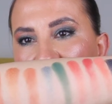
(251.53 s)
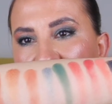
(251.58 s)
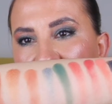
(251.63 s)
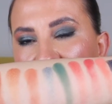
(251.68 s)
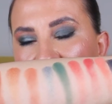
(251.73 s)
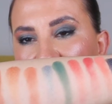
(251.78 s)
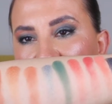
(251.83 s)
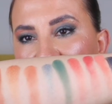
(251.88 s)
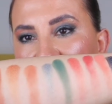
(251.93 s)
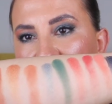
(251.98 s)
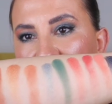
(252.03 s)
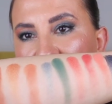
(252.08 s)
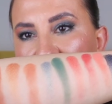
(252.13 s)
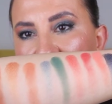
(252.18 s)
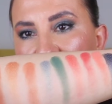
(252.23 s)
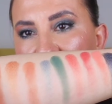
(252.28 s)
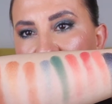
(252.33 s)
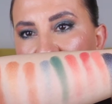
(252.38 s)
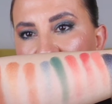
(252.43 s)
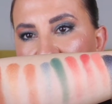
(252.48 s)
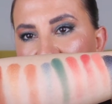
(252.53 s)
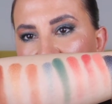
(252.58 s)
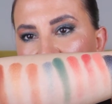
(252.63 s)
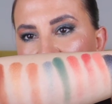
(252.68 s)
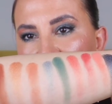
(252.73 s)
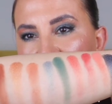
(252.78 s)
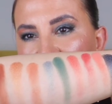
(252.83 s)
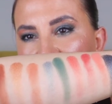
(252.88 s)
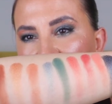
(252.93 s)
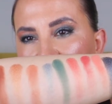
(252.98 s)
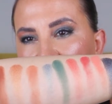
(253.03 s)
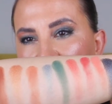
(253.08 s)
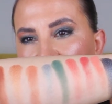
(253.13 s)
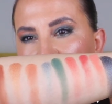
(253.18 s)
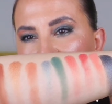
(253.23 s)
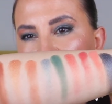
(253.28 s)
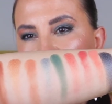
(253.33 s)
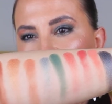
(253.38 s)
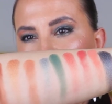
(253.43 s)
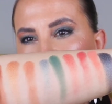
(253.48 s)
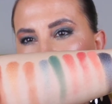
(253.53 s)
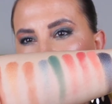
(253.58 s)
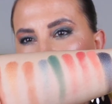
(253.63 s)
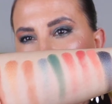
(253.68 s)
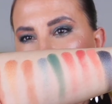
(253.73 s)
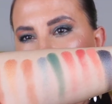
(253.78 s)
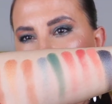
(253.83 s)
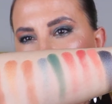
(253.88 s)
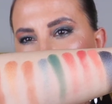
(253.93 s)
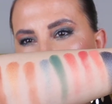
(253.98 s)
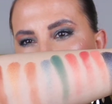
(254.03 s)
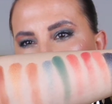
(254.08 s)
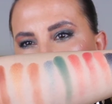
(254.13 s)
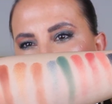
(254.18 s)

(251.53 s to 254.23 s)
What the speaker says: peach. I'm going to squeeze that one here.